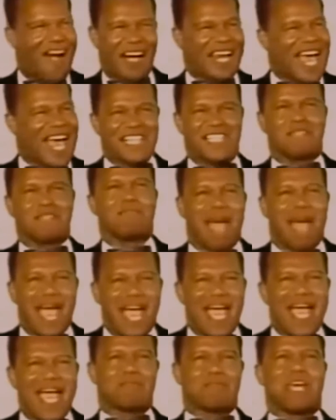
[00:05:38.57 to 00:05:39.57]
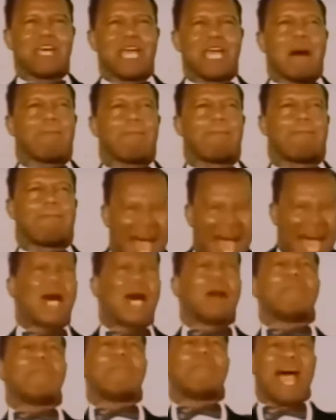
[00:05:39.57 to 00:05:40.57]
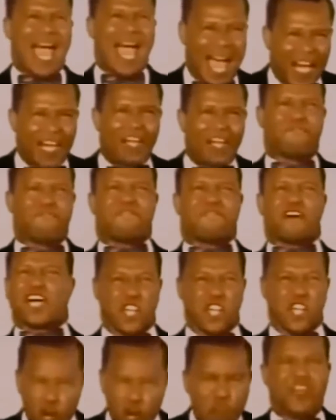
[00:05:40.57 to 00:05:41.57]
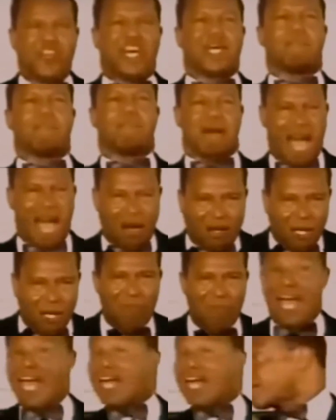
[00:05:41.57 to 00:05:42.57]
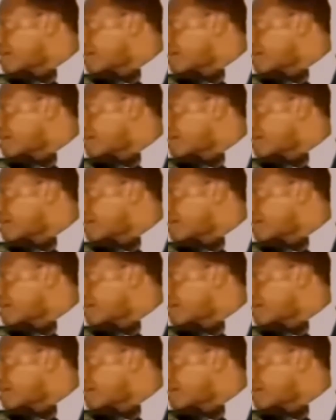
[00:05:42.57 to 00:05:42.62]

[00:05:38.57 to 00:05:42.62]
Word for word: has made me a better man for you than Malcolm X.